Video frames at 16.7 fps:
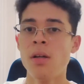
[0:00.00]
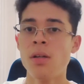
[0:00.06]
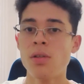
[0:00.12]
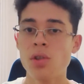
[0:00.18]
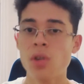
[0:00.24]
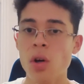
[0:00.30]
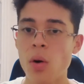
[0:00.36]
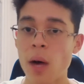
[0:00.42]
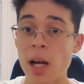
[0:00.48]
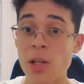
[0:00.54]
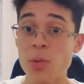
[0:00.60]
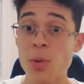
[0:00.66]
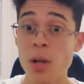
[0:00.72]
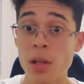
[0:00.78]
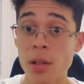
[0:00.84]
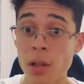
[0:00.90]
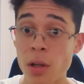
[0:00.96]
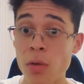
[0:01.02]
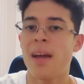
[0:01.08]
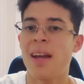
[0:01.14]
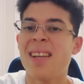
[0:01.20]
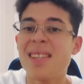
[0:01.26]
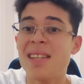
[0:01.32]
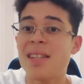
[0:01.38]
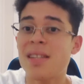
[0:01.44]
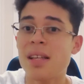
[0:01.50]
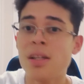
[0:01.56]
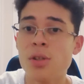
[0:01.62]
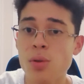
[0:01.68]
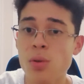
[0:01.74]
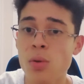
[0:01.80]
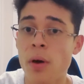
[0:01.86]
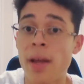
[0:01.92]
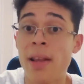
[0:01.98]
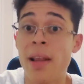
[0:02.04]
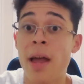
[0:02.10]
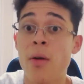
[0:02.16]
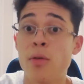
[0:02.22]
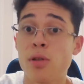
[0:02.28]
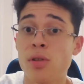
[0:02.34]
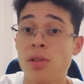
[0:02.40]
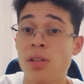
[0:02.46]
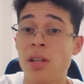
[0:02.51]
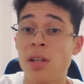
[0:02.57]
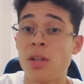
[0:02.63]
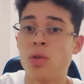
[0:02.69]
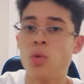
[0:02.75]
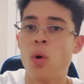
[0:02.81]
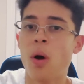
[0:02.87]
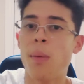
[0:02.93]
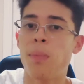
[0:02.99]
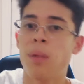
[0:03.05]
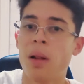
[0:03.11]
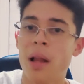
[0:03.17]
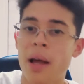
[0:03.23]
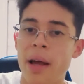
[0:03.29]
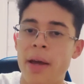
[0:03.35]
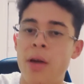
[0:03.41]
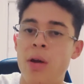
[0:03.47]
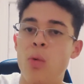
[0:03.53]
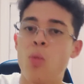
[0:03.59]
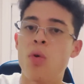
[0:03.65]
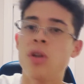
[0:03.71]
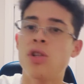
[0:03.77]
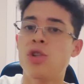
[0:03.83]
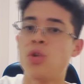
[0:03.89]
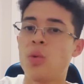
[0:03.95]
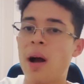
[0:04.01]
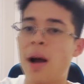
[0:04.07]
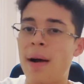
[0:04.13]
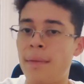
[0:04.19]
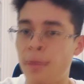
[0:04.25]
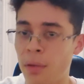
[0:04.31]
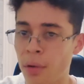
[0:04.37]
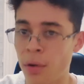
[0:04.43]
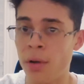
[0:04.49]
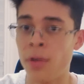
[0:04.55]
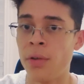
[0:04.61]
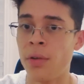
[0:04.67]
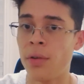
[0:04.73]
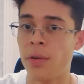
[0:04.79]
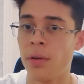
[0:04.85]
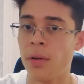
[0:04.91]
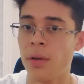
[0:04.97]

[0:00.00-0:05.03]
So as we all know, it is essential in language learning to apply what you have learned,